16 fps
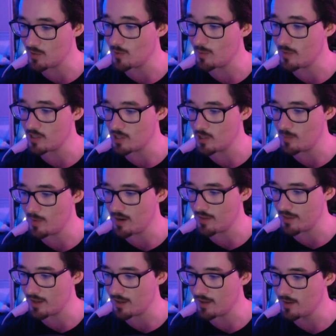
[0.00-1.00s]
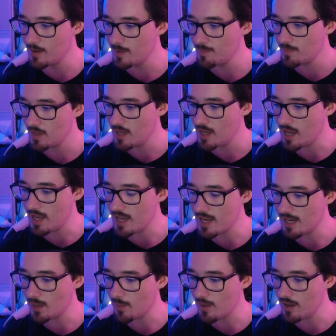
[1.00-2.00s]
Much Ado About Nothing. I
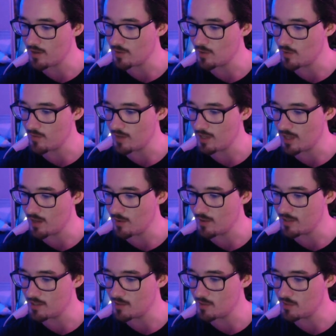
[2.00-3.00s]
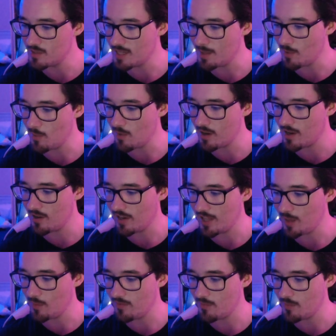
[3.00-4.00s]
eagerly await your new video, and do tell me what colour
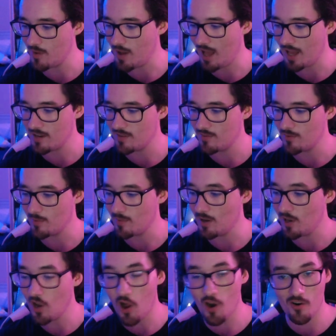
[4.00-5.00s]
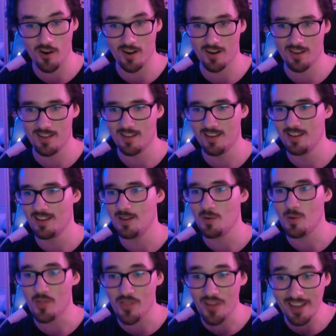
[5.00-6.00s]
you want from your hat. From Lauren.
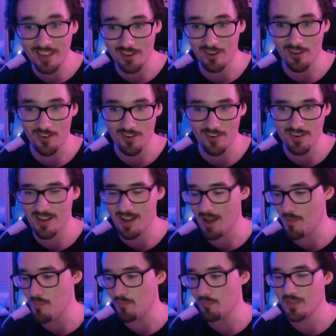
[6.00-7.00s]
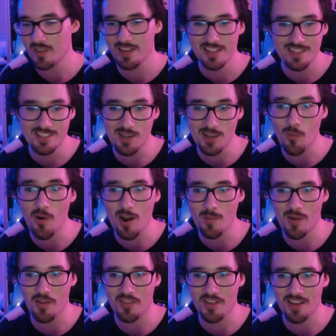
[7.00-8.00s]
Well, thank you, Lauren. Don't worry
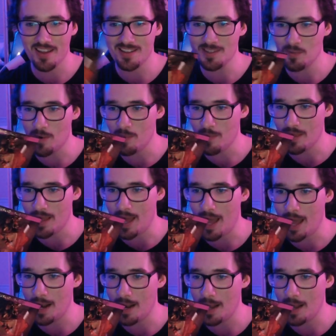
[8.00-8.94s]
about the hat,